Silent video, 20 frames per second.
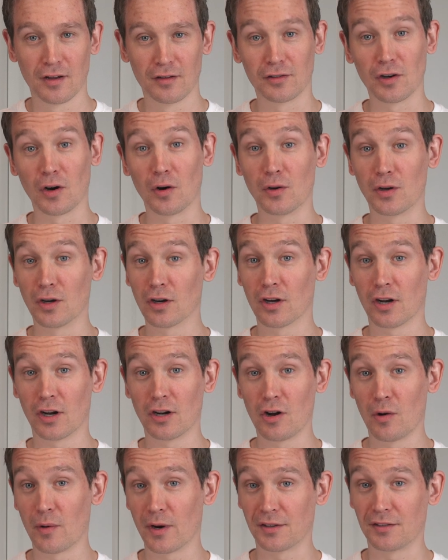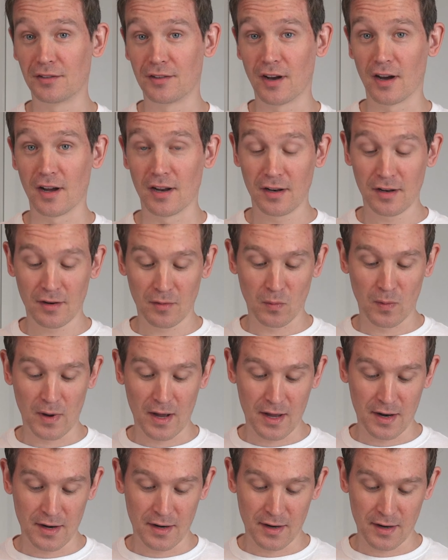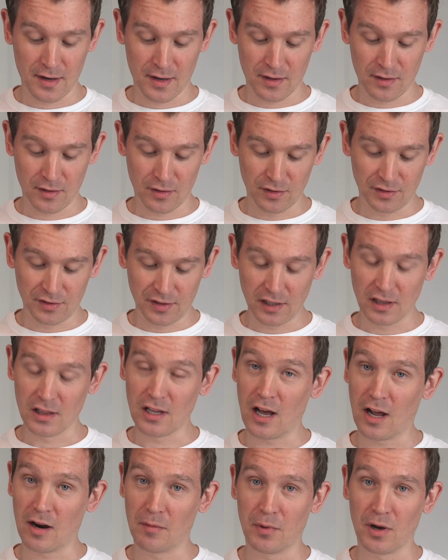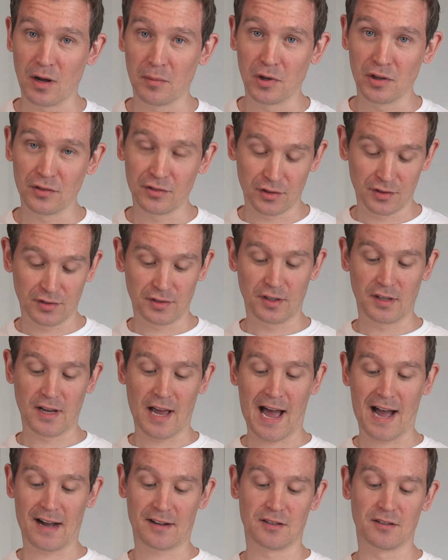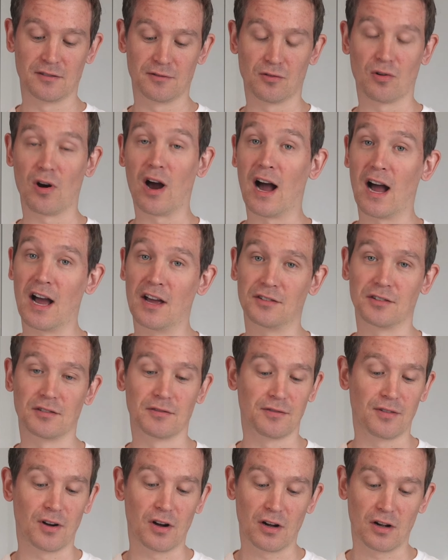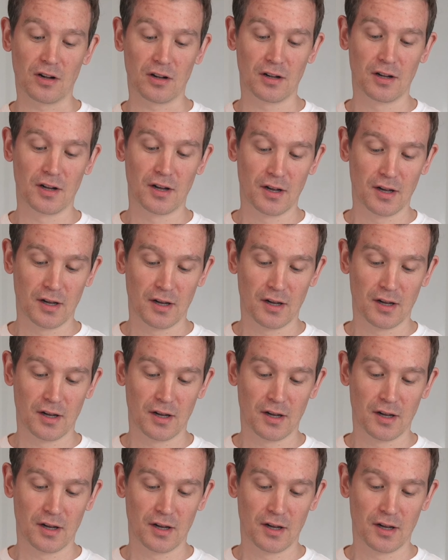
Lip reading: So you're gonna know when it's done when you see a lot of bubbles, you see active rise and fall